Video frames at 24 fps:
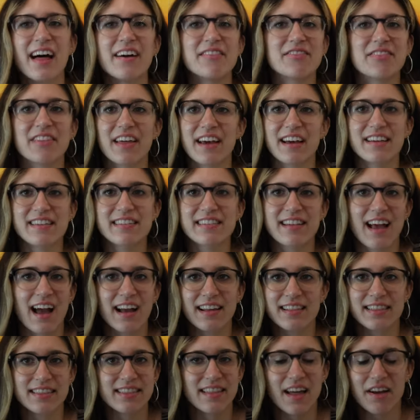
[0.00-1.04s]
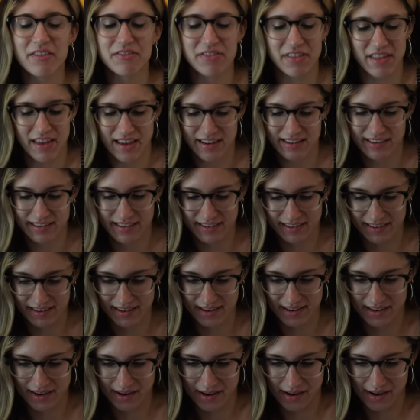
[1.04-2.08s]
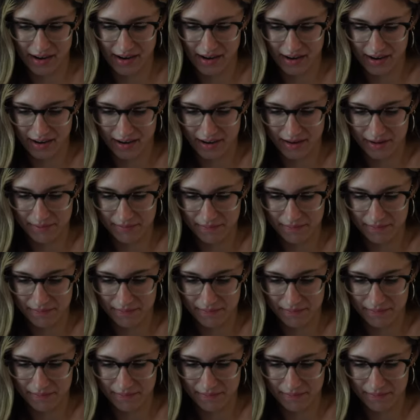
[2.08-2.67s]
love so this. I love this. Here, so